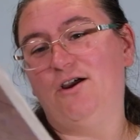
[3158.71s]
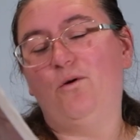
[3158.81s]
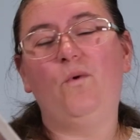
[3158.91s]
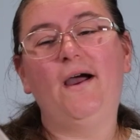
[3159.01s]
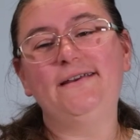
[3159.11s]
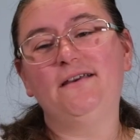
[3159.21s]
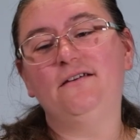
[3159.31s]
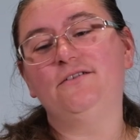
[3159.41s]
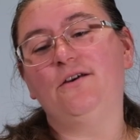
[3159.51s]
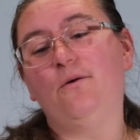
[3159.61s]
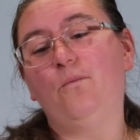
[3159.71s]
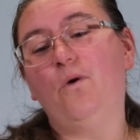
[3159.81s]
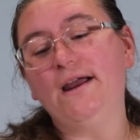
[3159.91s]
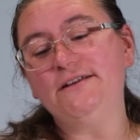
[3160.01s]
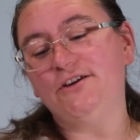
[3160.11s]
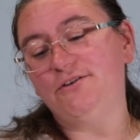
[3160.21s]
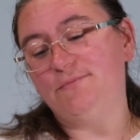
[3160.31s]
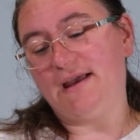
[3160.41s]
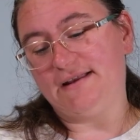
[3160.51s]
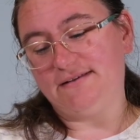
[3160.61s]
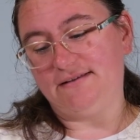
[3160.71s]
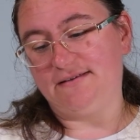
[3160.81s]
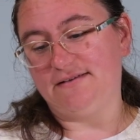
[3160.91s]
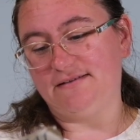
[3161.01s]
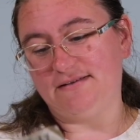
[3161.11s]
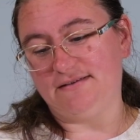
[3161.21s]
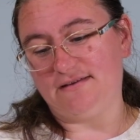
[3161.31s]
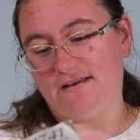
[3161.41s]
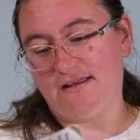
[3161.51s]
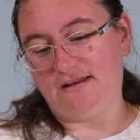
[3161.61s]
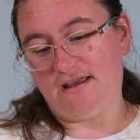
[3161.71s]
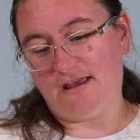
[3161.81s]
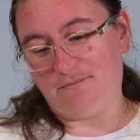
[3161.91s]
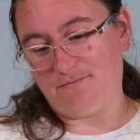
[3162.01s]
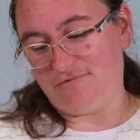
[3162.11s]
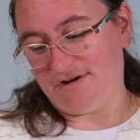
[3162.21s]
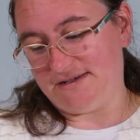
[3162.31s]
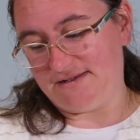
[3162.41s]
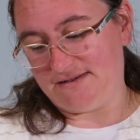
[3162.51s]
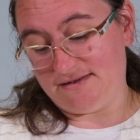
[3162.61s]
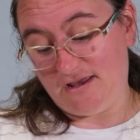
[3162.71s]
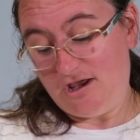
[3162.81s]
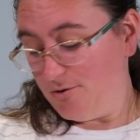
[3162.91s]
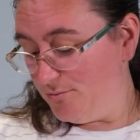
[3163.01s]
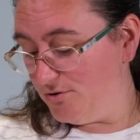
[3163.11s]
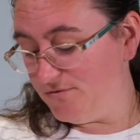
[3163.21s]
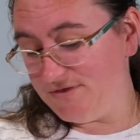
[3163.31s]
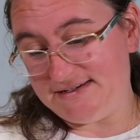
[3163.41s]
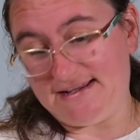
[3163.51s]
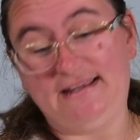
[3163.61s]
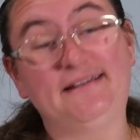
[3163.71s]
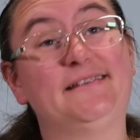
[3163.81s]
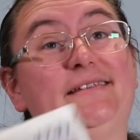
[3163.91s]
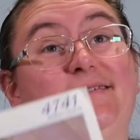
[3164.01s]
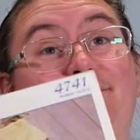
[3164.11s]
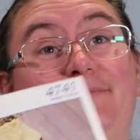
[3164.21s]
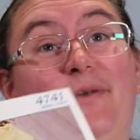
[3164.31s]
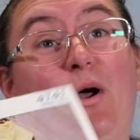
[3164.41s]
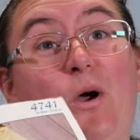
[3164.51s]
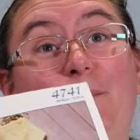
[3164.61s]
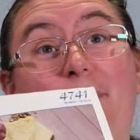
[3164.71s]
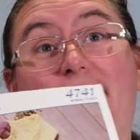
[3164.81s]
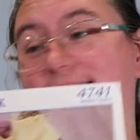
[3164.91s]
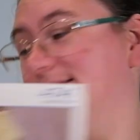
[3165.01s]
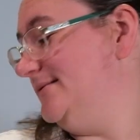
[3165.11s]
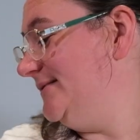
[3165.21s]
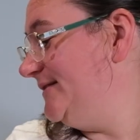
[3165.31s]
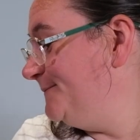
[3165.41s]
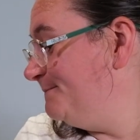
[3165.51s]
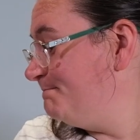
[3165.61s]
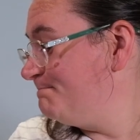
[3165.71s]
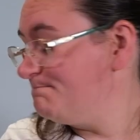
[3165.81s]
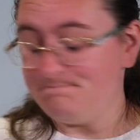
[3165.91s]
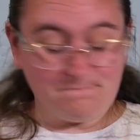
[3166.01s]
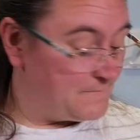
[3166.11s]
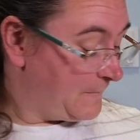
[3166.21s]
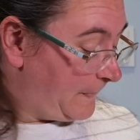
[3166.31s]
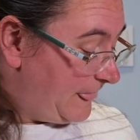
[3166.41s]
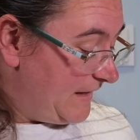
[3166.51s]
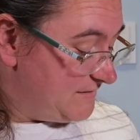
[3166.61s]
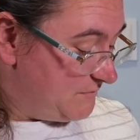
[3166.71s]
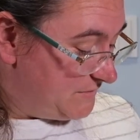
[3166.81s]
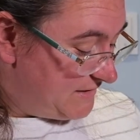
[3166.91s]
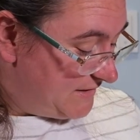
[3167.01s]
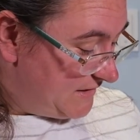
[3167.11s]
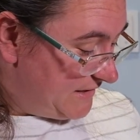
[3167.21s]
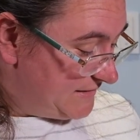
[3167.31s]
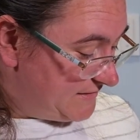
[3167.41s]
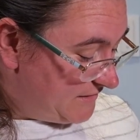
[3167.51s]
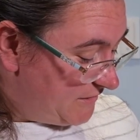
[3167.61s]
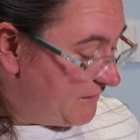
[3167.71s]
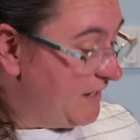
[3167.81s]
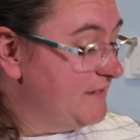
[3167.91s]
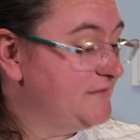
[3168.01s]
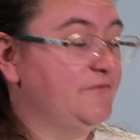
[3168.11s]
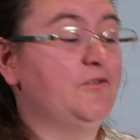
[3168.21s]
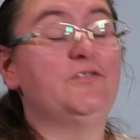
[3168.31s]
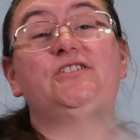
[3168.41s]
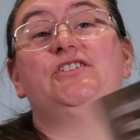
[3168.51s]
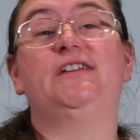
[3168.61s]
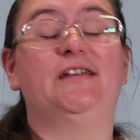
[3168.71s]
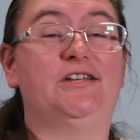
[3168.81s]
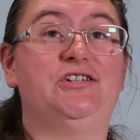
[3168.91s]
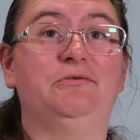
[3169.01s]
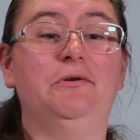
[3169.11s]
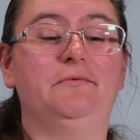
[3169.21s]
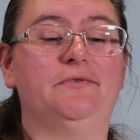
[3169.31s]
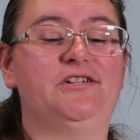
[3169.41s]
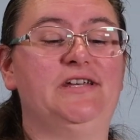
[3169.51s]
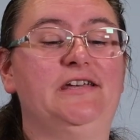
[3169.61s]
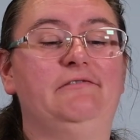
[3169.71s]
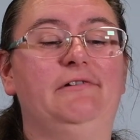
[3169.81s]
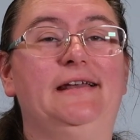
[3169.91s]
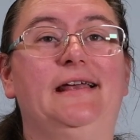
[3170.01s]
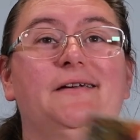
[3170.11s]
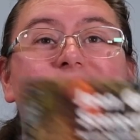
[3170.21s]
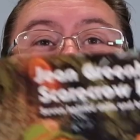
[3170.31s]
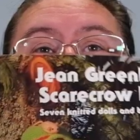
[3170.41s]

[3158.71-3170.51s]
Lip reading: Why don't pattern design printers put the dates on patterns? That's what I'd like to know. So I've got the Jean Greenhouse